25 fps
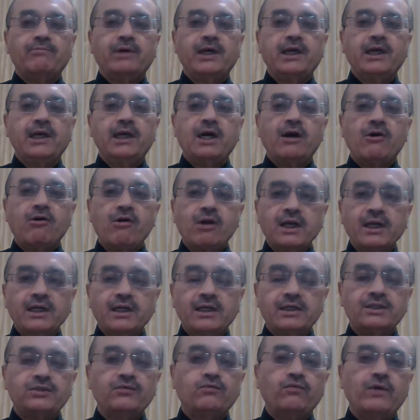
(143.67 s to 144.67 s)
By R
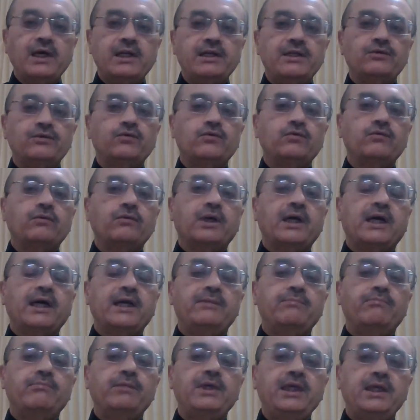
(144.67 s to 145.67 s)
naught value,
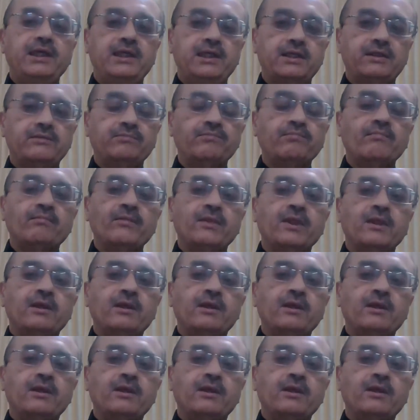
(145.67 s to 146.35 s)
I mean